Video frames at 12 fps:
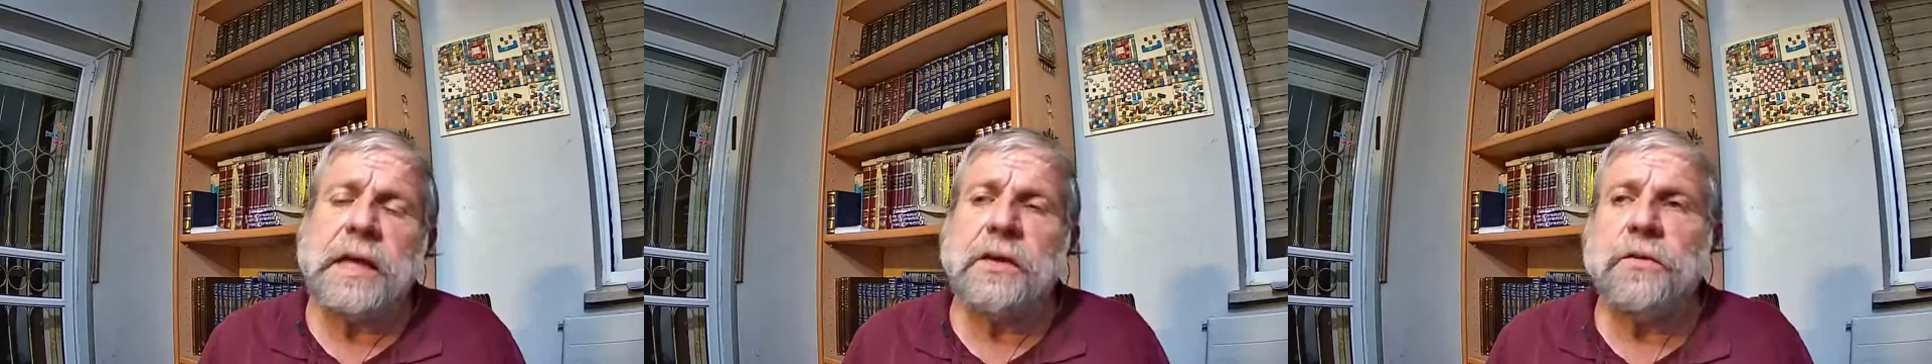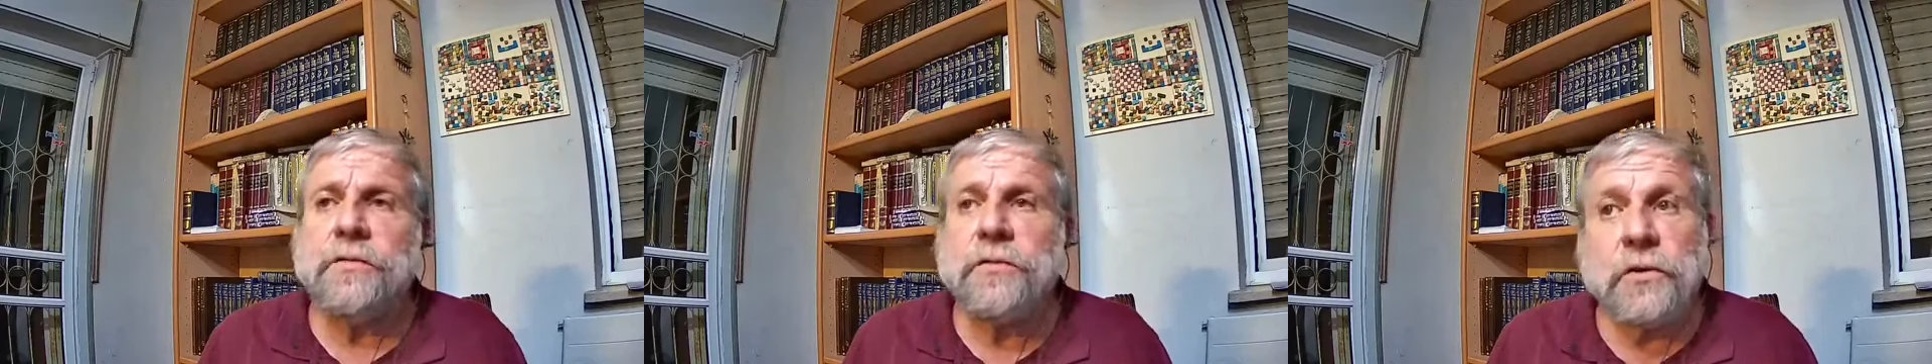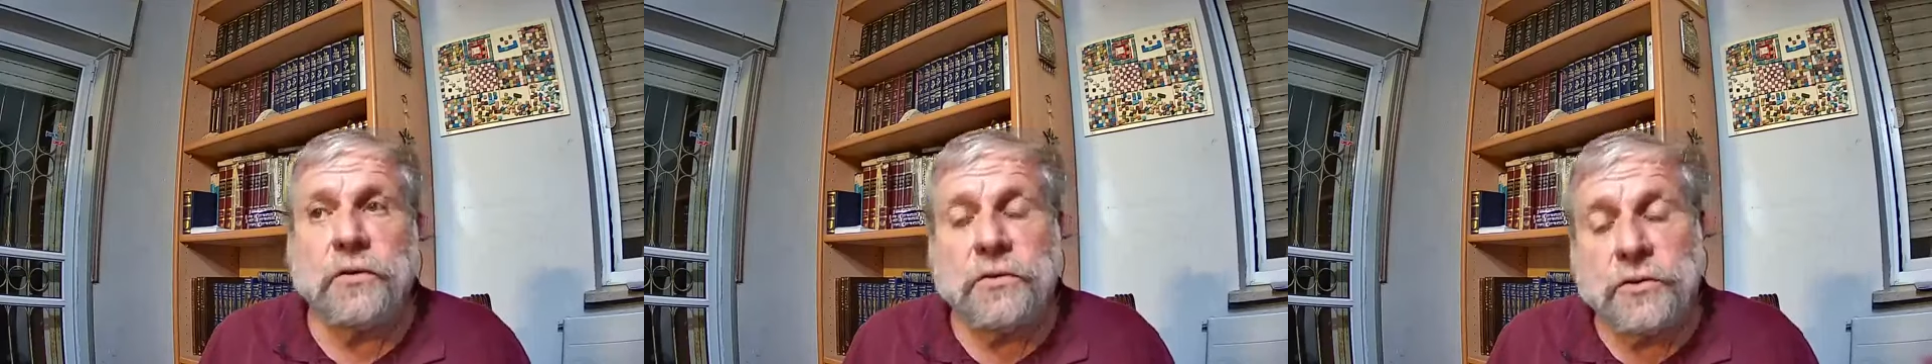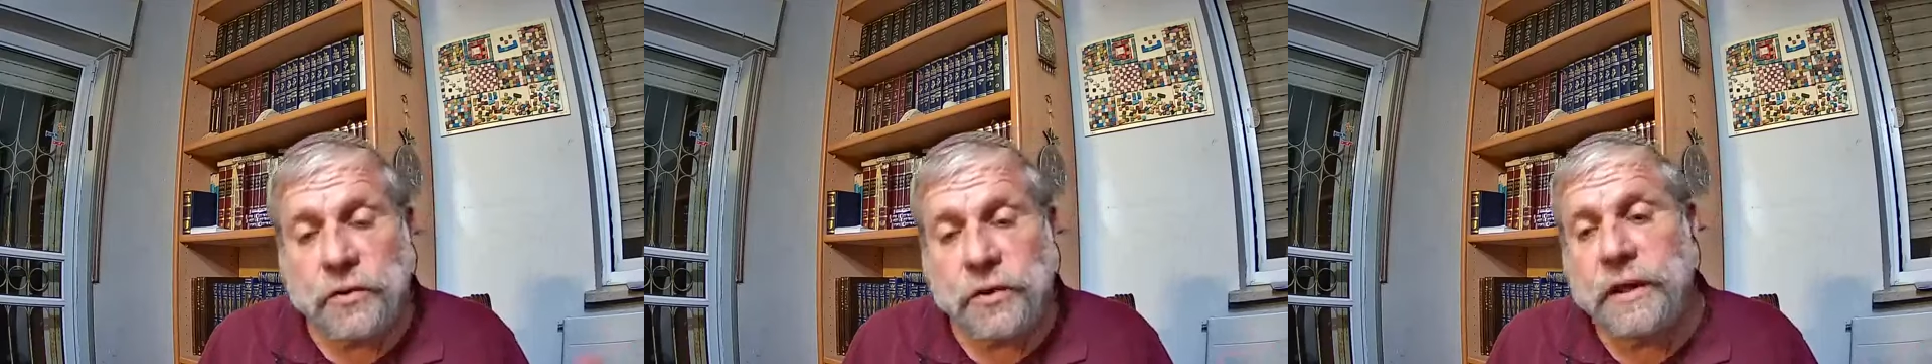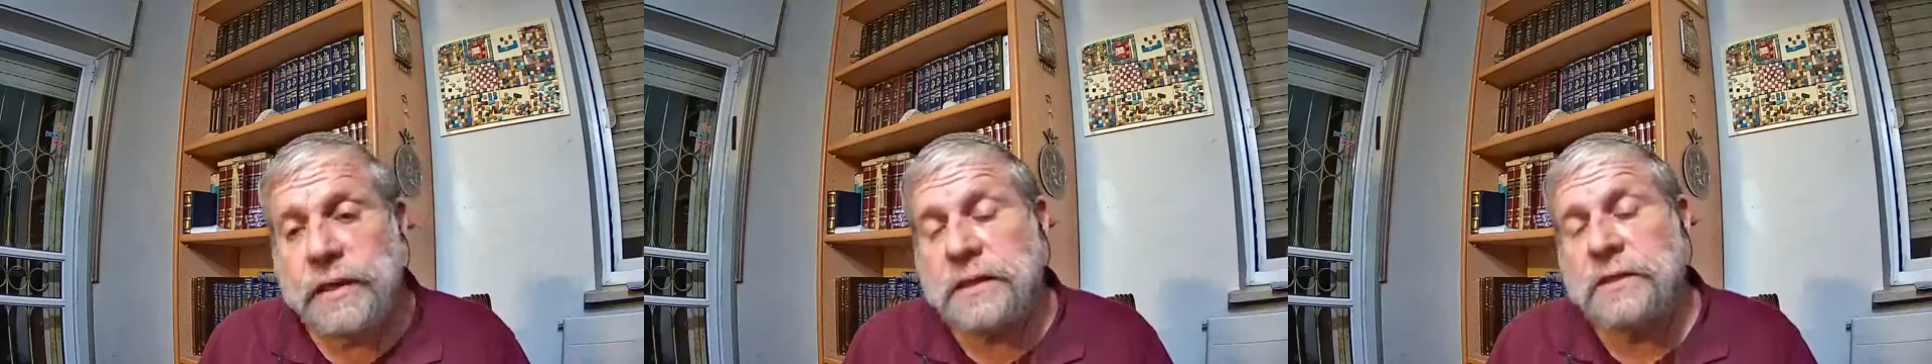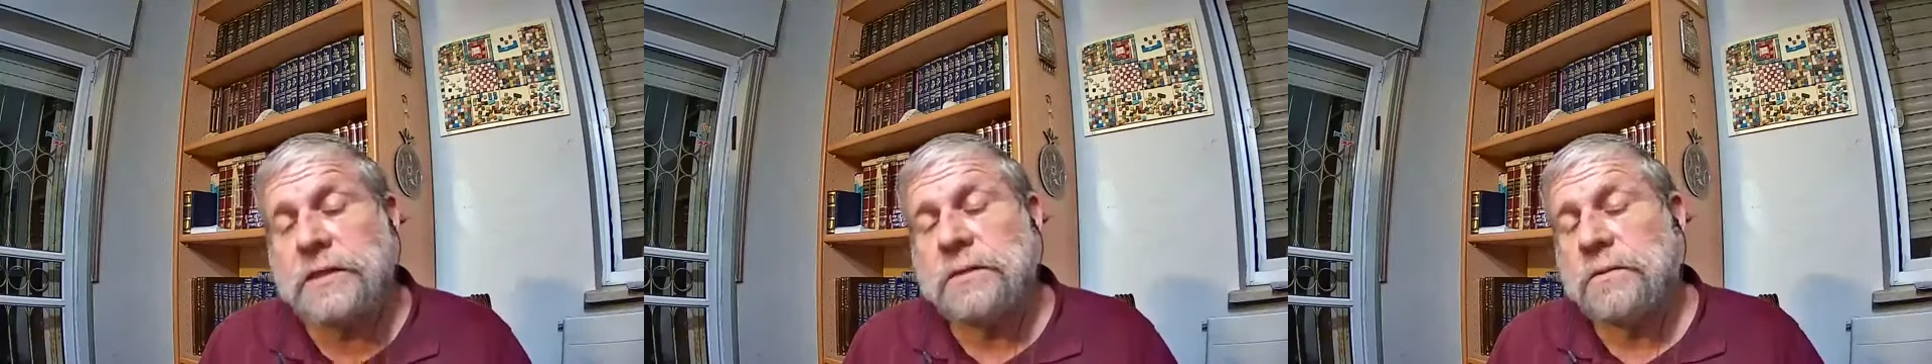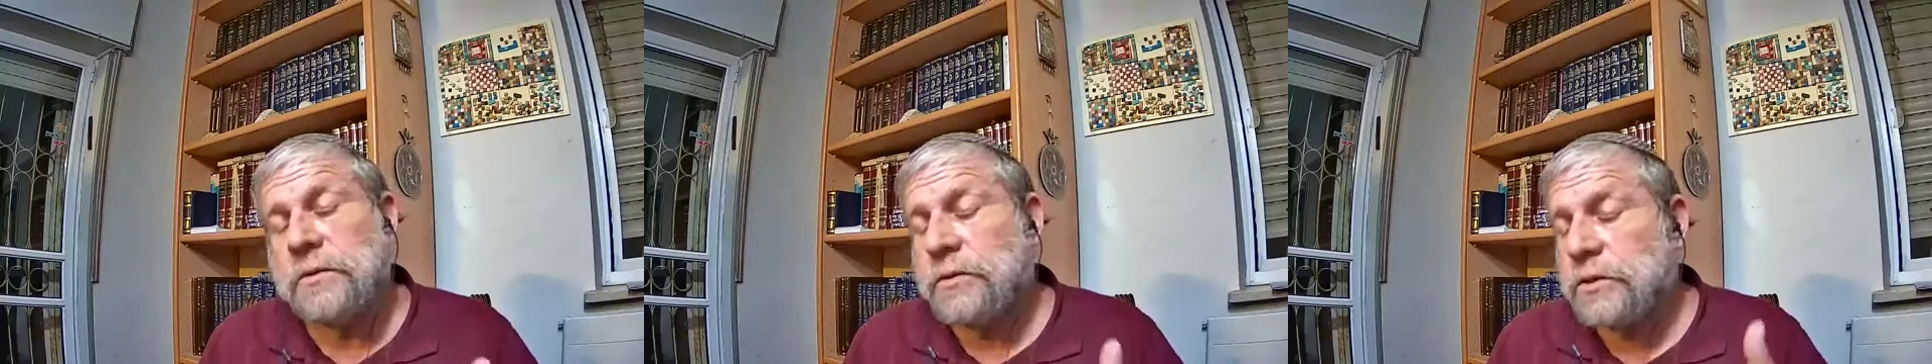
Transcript: Thank you for joining us.